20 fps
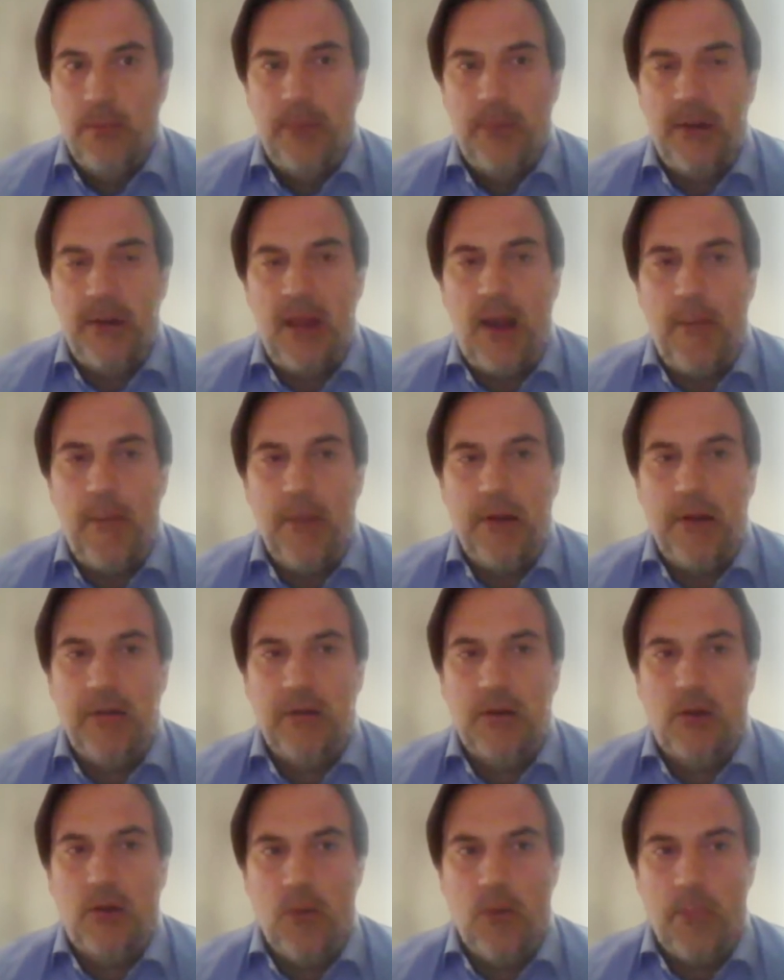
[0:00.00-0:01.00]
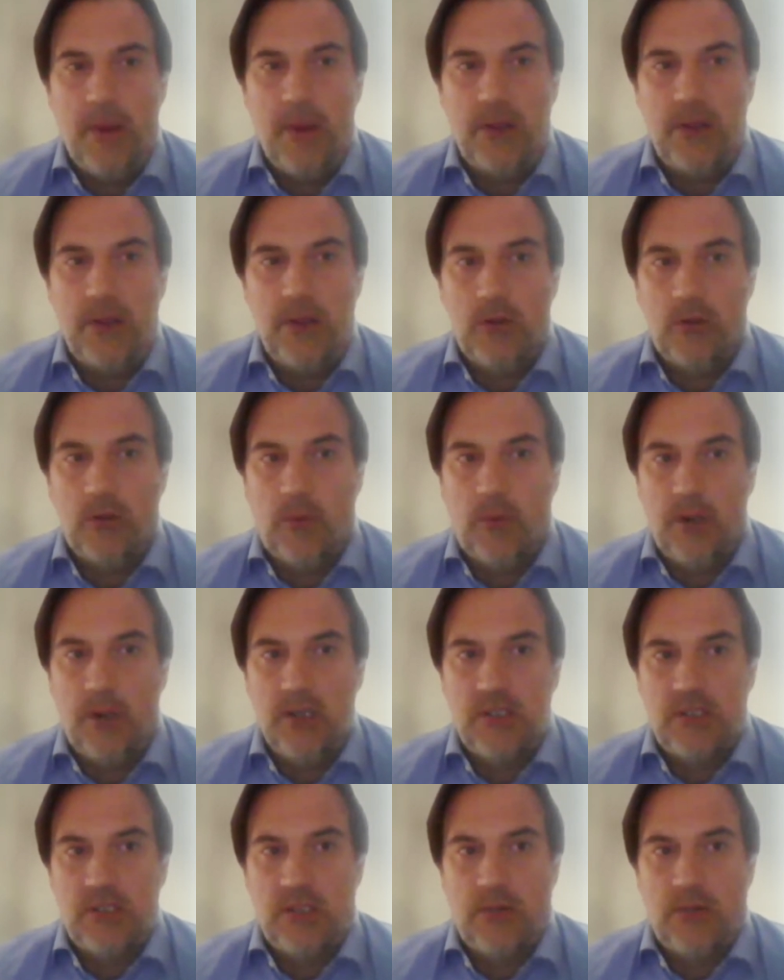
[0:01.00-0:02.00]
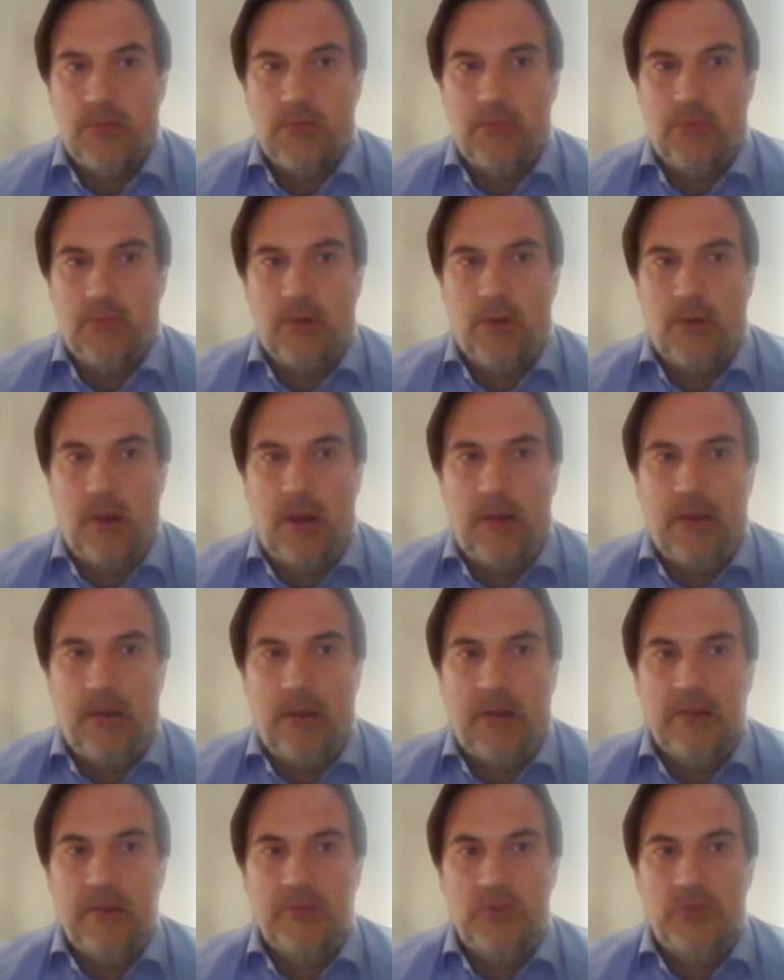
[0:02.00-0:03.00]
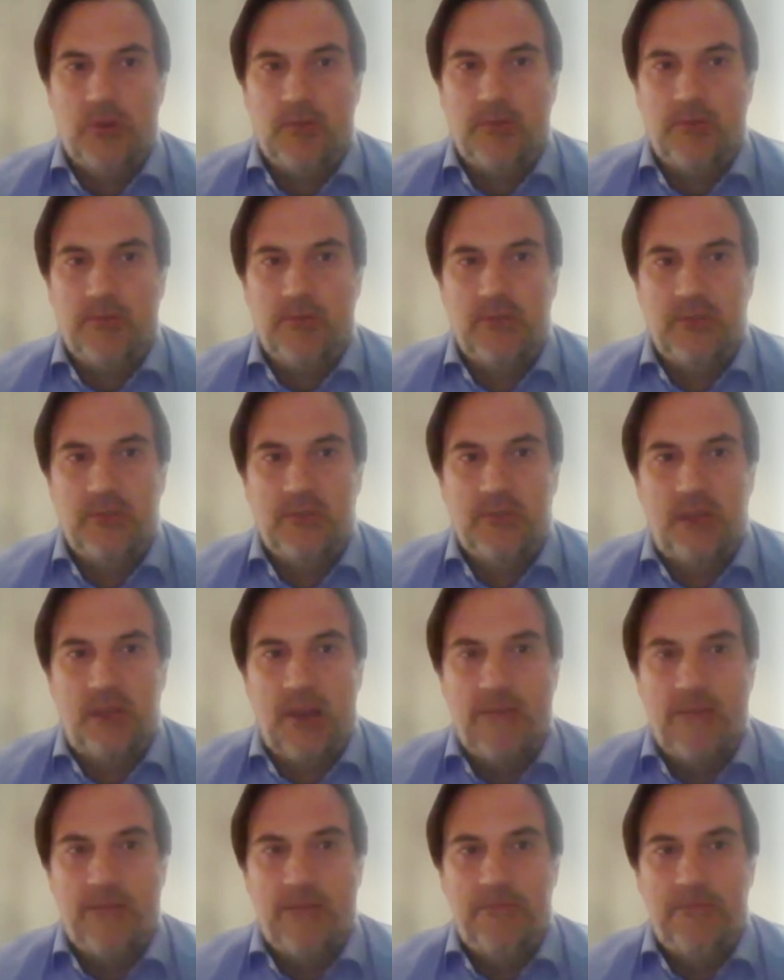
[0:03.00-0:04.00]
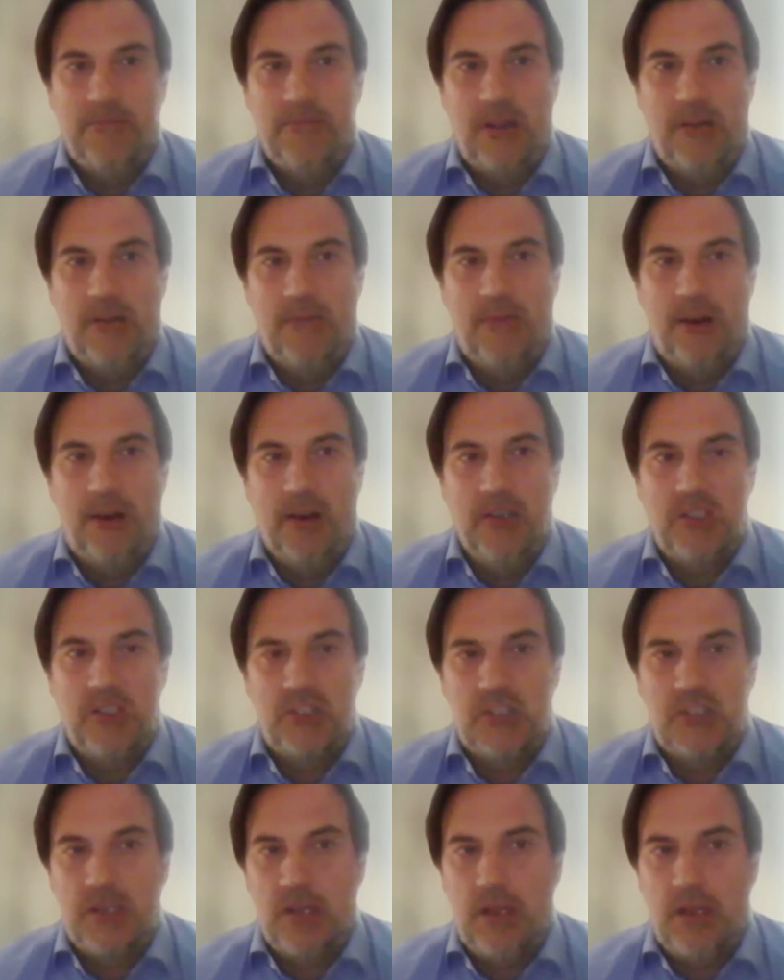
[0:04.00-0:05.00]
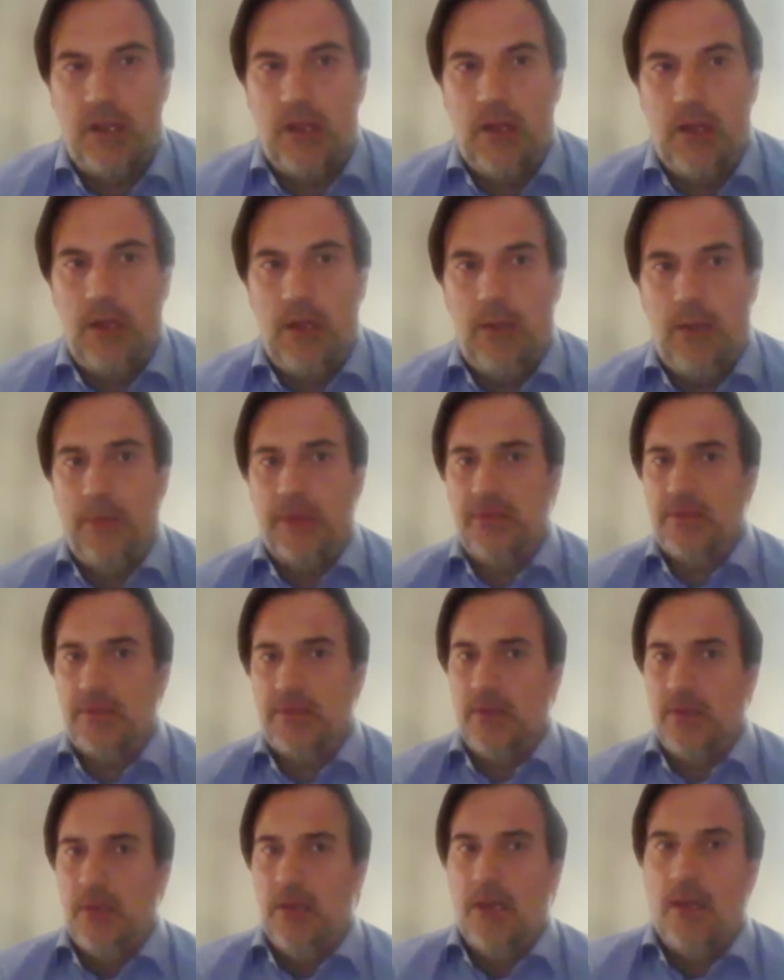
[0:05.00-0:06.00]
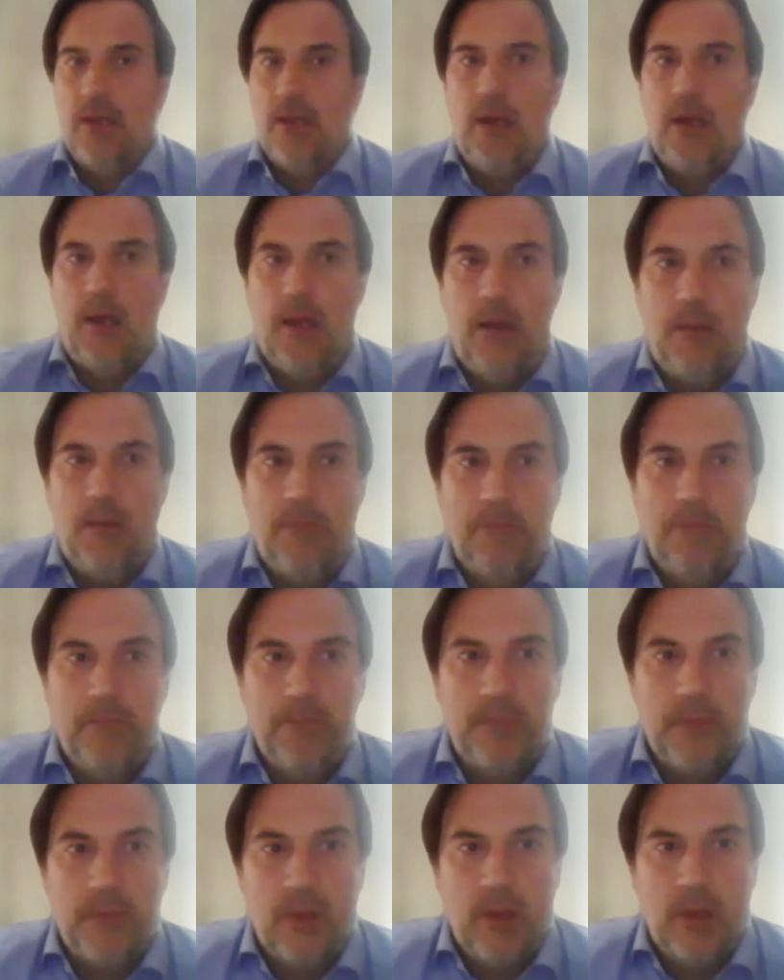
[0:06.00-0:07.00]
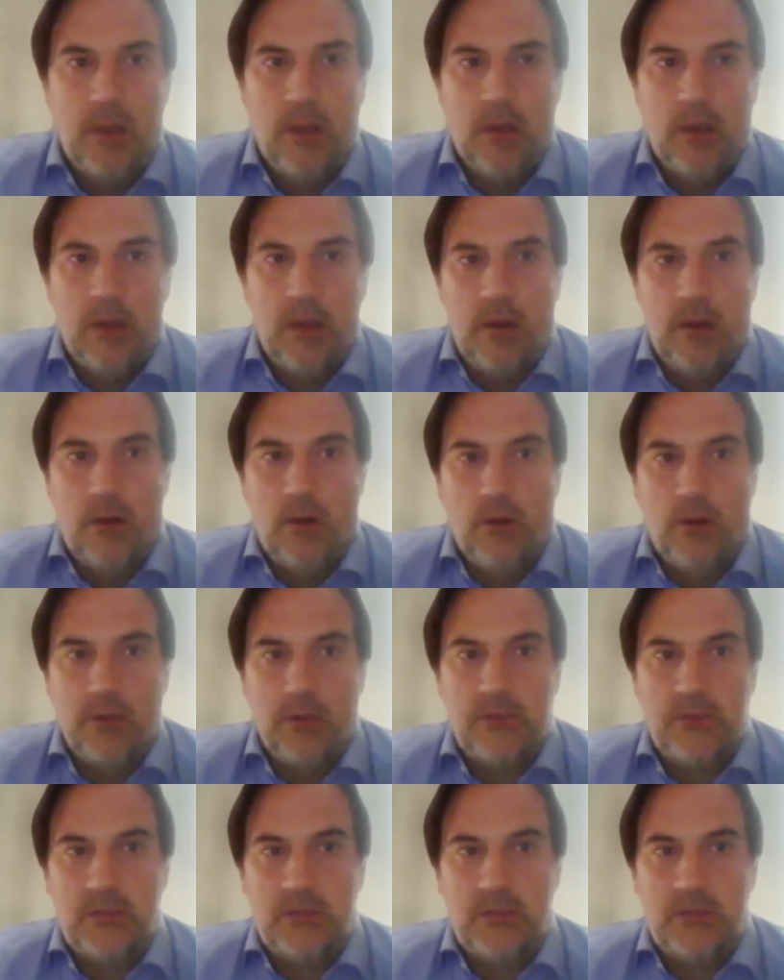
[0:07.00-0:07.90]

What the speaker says: But yeah, I mean, going back to your question, I sort of diverged a bit. A lot